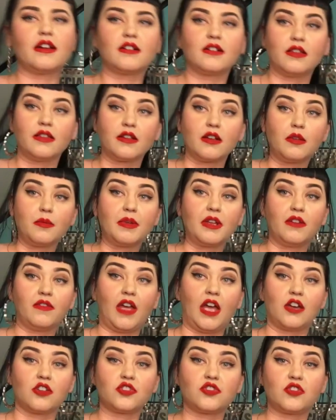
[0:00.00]
a little bit of
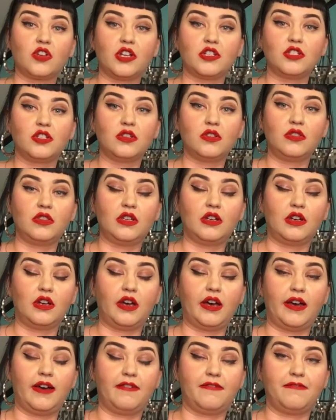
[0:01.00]
extra to the
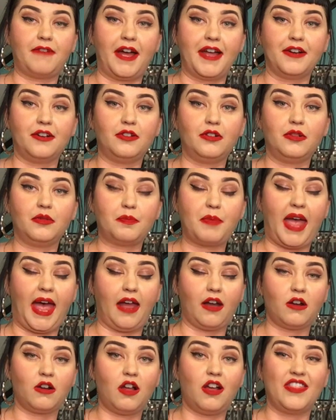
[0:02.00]
vinyl
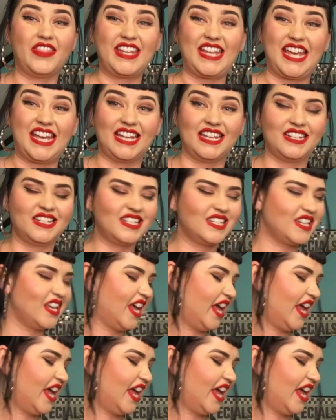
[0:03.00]
pattern on the end,